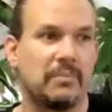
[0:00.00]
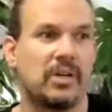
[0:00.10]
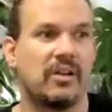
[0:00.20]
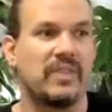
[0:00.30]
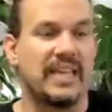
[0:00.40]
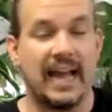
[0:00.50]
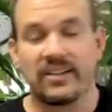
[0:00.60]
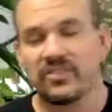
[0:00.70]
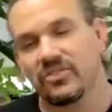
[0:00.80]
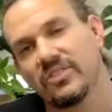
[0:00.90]
it on the
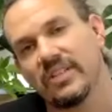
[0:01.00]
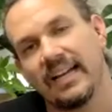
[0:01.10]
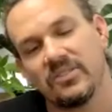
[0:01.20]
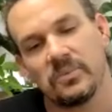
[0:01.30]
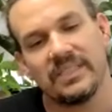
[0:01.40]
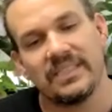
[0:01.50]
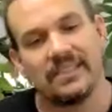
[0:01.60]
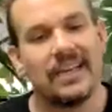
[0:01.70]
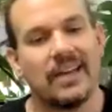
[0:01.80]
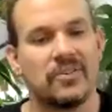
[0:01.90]
exercise we did
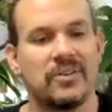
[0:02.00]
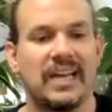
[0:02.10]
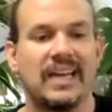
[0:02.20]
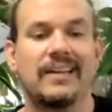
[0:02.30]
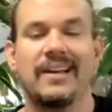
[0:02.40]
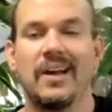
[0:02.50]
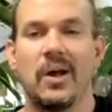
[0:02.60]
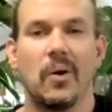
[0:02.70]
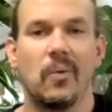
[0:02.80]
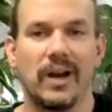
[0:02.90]
the other day,
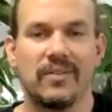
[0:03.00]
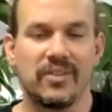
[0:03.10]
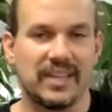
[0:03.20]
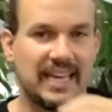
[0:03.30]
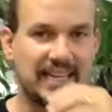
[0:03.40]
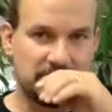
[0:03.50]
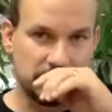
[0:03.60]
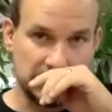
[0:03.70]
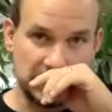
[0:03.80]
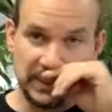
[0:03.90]
whatever the case
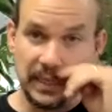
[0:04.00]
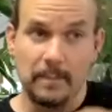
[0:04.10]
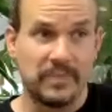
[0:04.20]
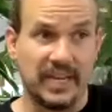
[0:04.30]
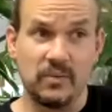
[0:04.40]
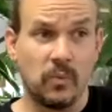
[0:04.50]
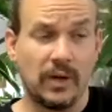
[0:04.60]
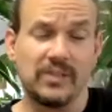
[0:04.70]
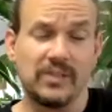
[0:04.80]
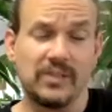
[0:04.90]
is. And
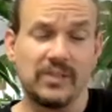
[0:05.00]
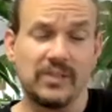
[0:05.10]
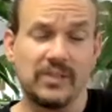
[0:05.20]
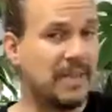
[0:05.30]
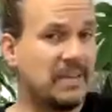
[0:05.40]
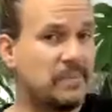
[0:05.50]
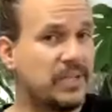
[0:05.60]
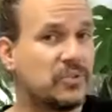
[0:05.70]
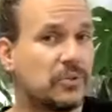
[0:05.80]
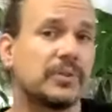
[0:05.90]
whilst that may be
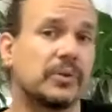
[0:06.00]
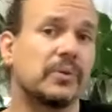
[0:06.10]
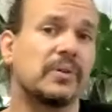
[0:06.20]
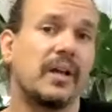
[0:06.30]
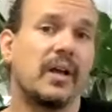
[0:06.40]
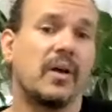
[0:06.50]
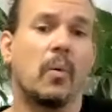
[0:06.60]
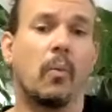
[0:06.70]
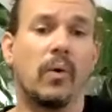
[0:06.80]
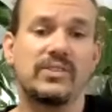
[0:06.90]
true,
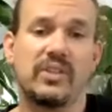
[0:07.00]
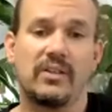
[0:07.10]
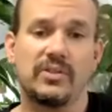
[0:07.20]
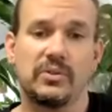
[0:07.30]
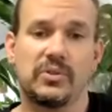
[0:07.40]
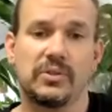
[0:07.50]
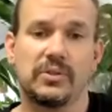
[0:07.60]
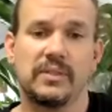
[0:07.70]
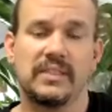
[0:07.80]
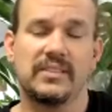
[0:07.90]
what's also
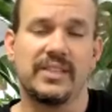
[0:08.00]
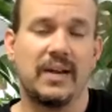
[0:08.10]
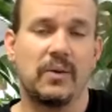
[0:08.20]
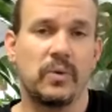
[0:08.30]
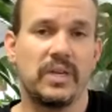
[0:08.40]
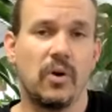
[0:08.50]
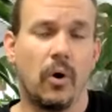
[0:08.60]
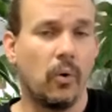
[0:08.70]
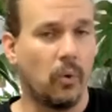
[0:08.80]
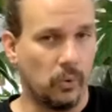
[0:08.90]
true is that we
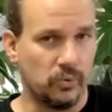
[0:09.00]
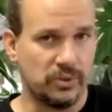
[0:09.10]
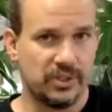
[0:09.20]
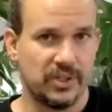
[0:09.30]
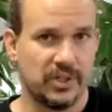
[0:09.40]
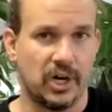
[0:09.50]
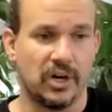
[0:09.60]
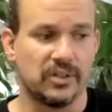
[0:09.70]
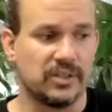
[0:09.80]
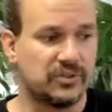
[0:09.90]
hold
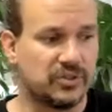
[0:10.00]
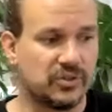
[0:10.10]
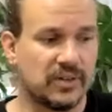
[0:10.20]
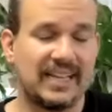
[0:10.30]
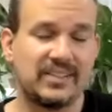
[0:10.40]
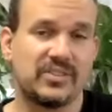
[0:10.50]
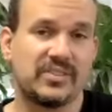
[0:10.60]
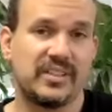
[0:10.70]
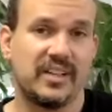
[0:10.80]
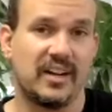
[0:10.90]
our
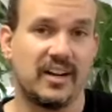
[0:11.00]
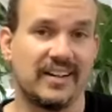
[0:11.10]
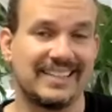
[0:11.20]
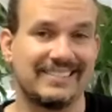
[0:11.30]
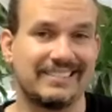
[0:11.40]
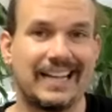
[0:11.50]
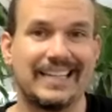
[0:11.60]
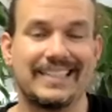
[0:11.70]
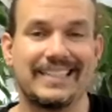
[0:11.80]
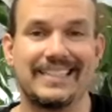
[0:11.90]
stress, our
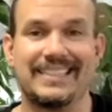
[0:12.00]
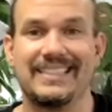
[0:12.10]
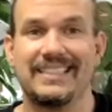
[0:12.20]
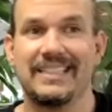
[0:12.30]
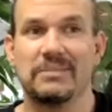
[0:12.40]
anxiety,